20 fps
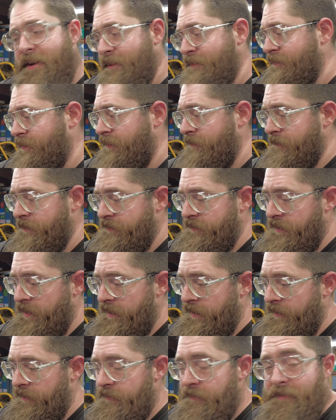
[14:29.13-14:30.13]
end's gonna be
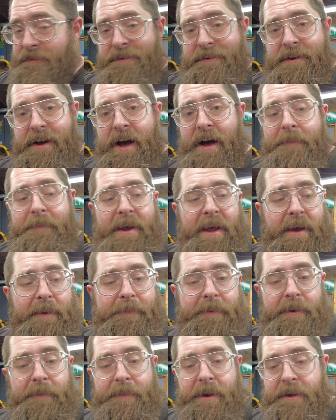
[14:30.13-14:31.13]
tight I'm
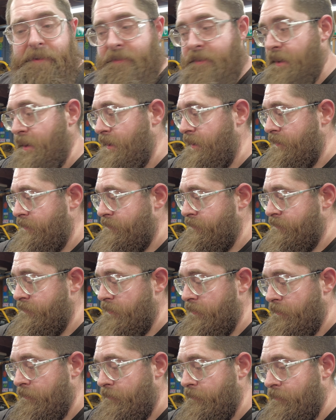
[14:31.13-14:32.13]
happy about that
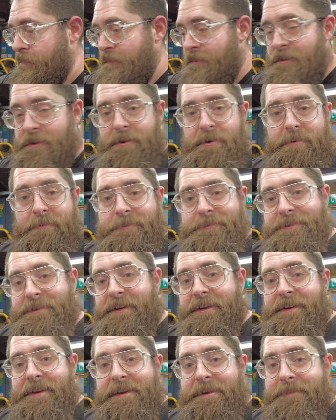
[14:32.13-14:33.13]
so just
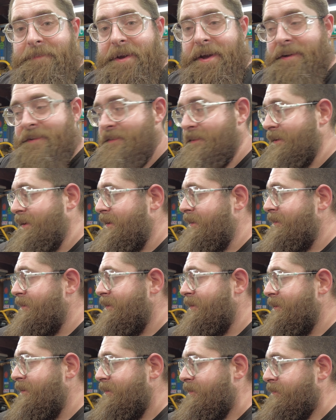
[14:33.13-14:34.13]
gonna get it back
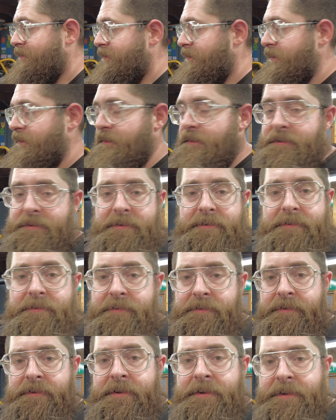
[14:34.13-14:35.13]
together and uh,
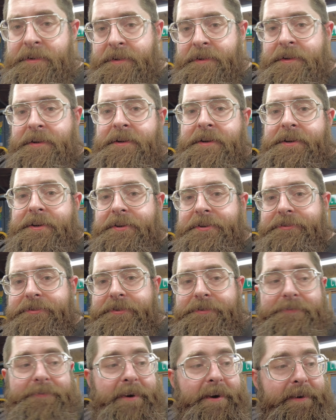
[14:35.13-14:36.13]

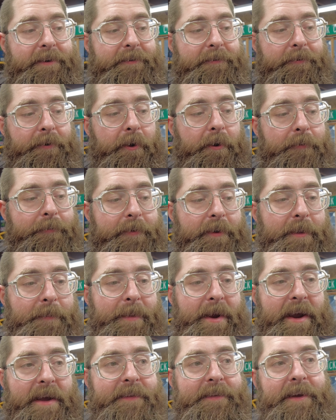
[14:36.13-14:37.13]
she's ready to roll for the
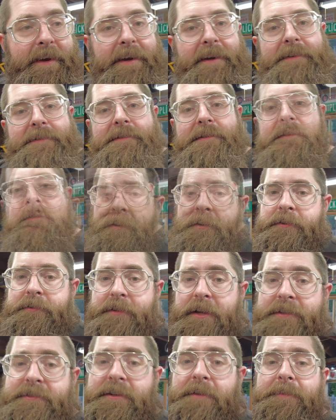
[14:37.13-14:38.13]
Badlands.
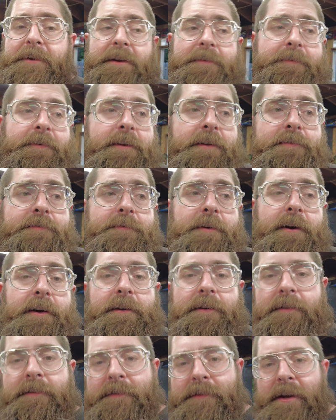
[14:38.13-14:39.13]
So that's gonna be it for this
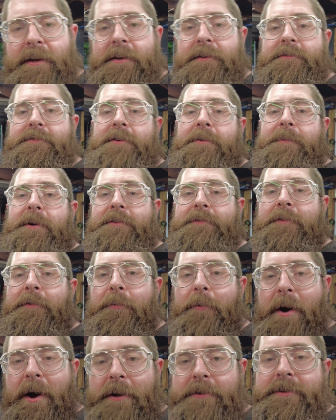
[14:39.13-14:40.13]
one. Thank you so much for
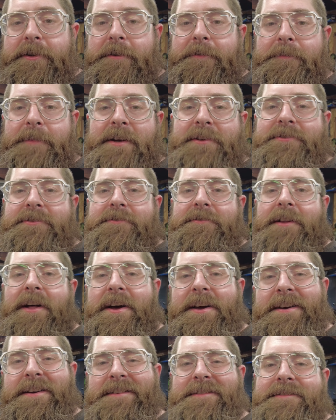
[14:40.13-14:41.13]
watching. Make sure you
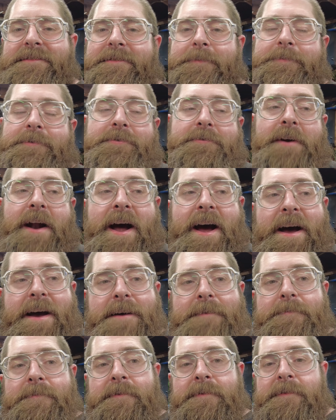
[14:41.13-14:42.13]
like,
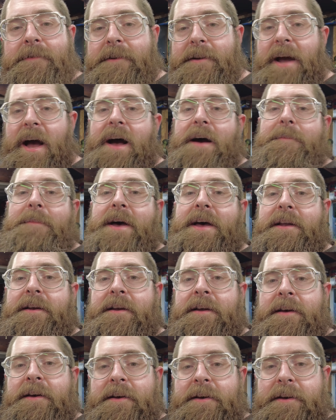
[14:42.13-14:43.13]
subscribe, comment,
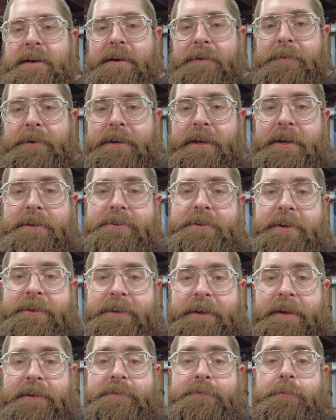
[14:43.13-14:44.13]
and we'll catch you on
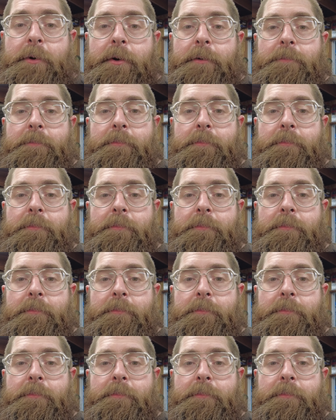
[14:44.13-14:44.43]
the next one.